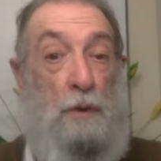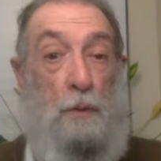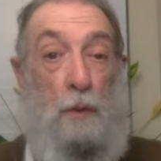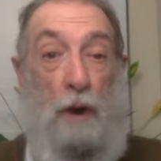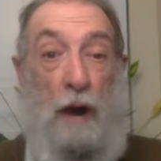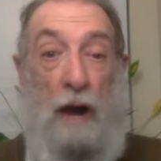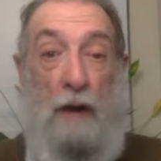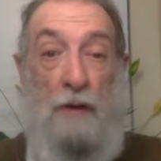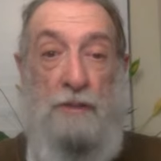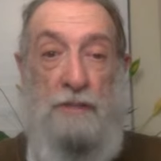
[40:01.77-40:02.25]

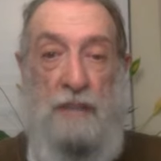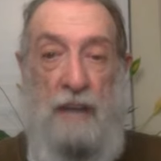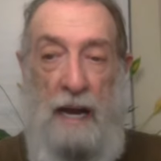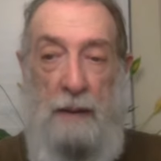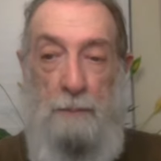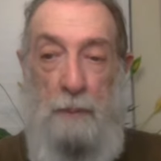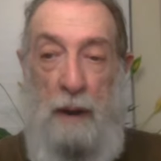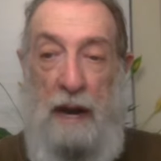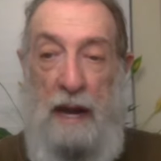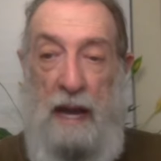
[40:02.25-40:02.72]
we're
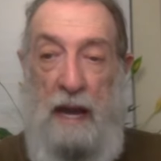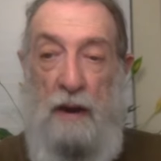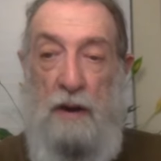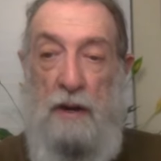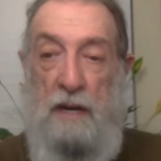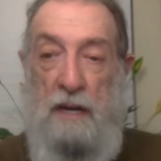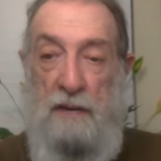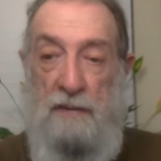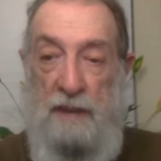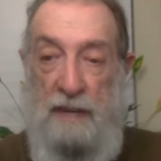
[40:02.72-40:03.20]
outside my
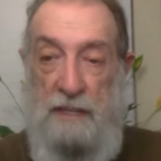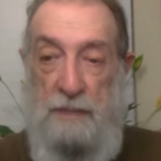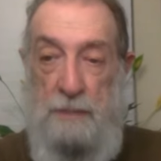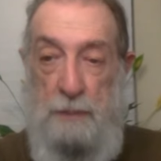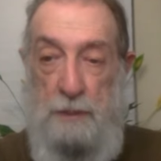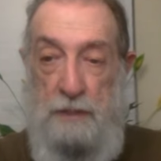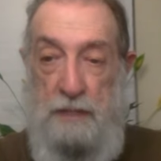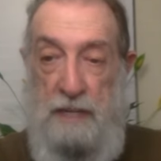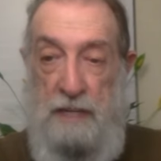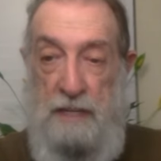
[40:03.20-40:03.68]
area of
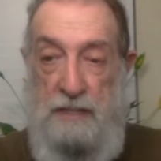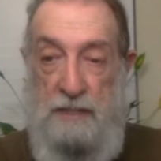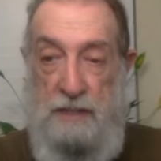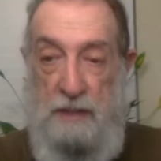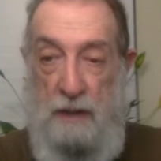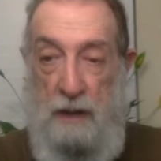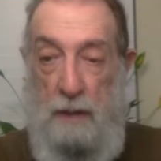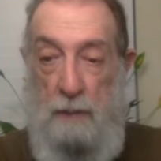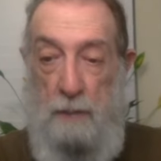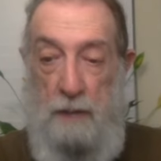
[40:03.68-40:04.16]
expertise
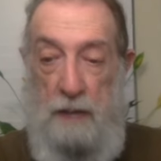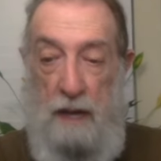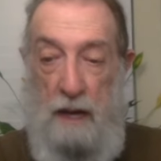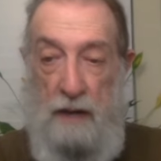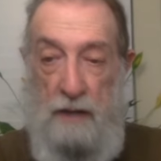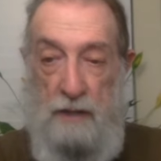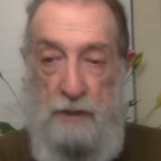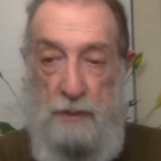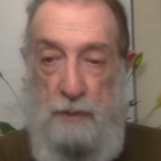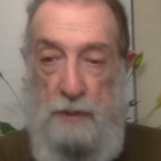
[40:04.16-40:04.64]
there, I'll be
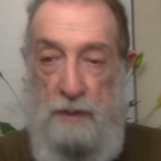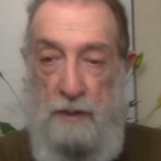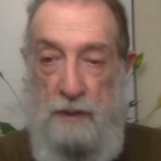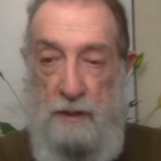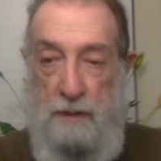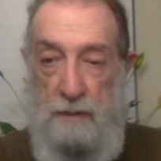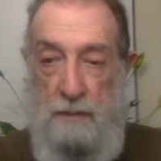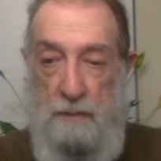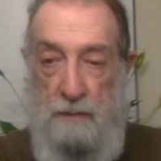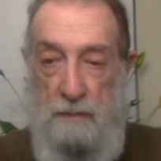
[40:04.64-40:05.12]
honest with you.